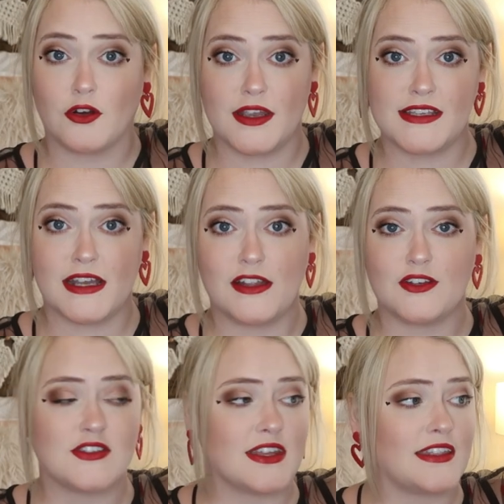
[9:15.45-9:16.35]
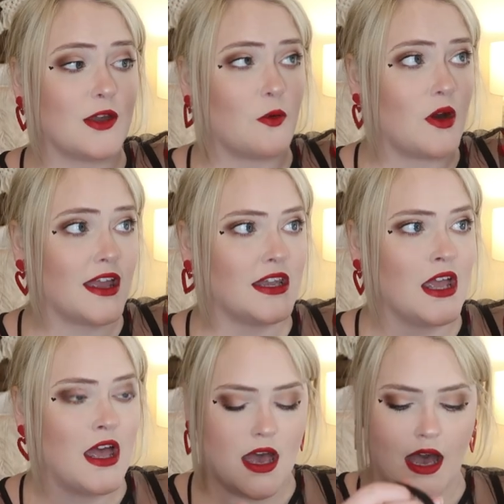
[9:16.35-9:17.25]
crazy colors like they want.
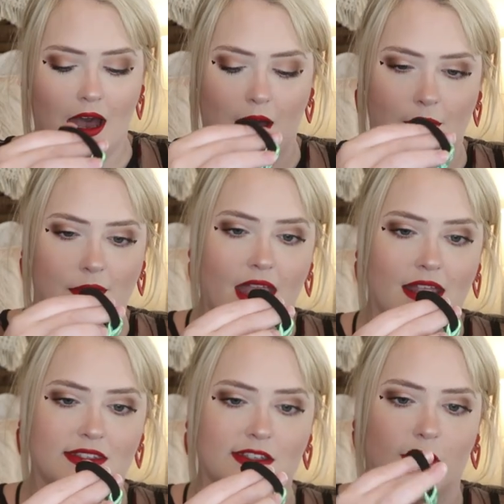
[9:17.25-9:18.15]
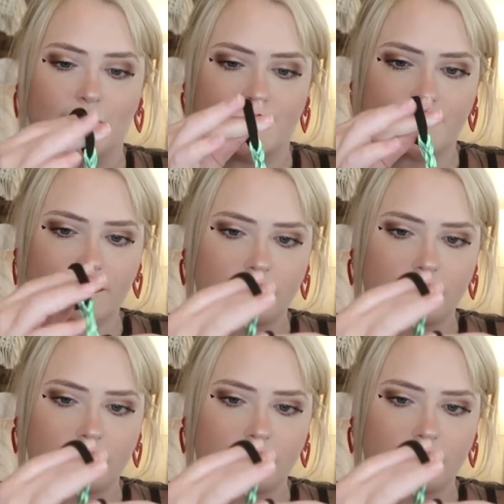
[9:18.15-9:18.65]
And so,